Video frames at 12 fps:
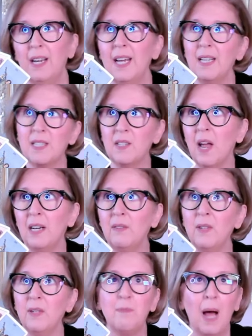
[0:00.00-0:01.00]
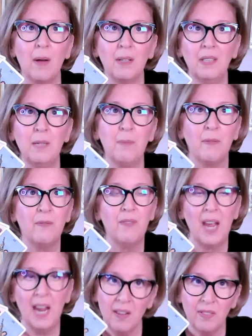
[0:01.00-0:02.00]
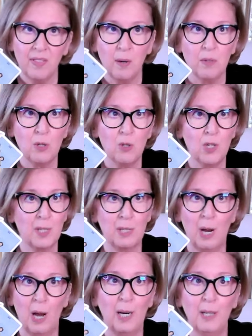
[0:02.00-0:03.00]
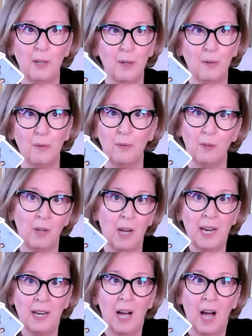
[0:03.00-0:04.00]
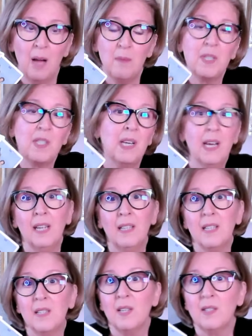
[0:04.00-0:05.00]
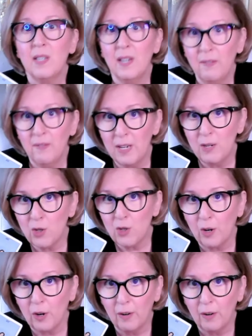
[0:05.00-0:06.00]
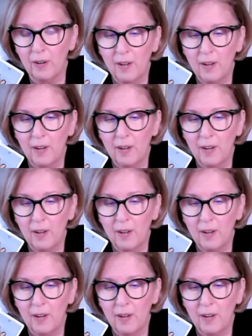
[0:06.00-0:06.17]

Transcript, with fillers: it's not even about a leap of faith. It was just kind of like, I'm seeing this as an adventure.